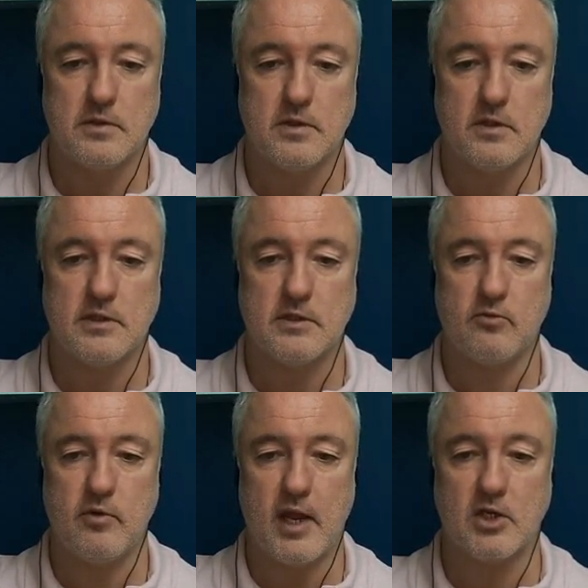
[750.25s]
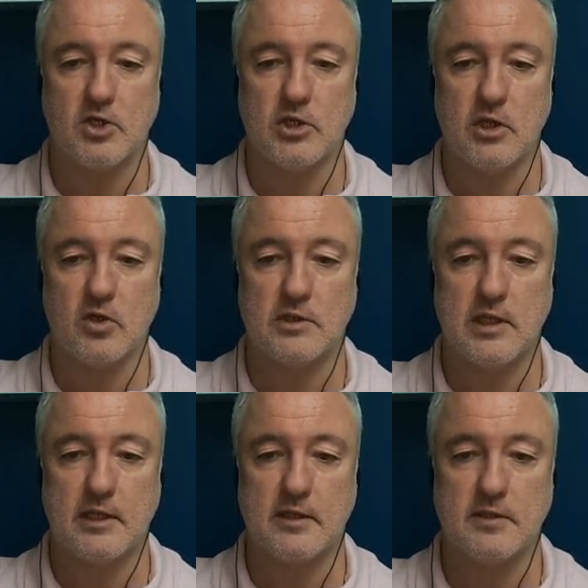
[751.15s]
So this is a range that looks
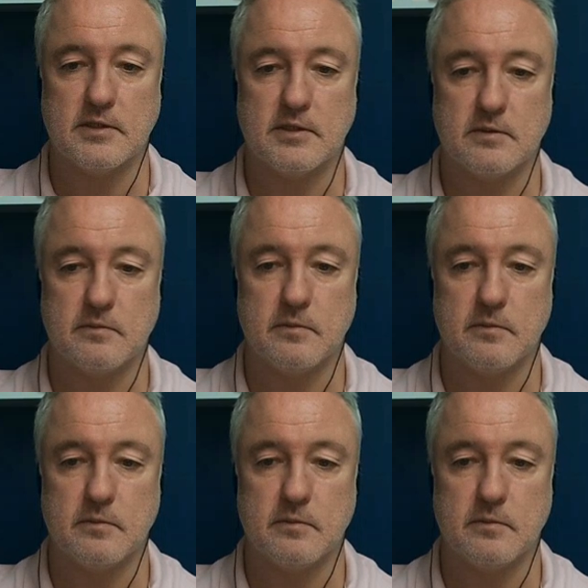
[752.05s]
like this.